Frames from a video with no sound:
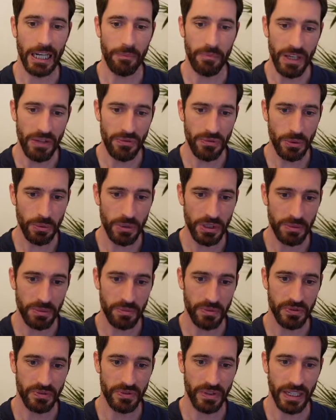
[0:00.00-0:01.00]
if you
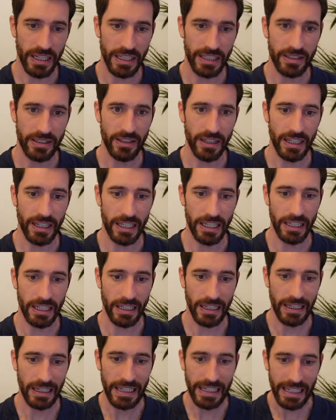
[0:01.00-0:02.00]
would provide
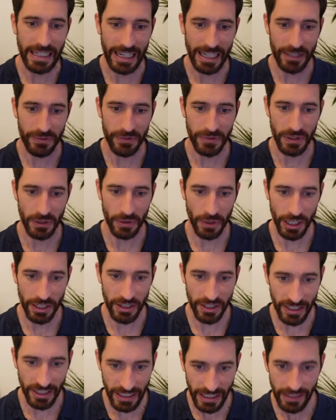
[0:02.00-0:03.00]
clean airflow
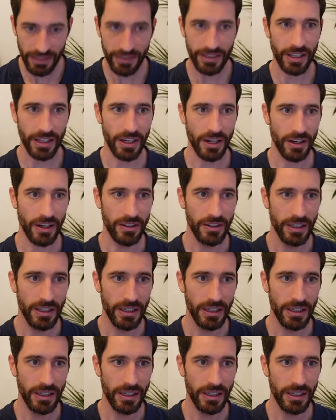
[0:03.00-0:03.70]
underneath the car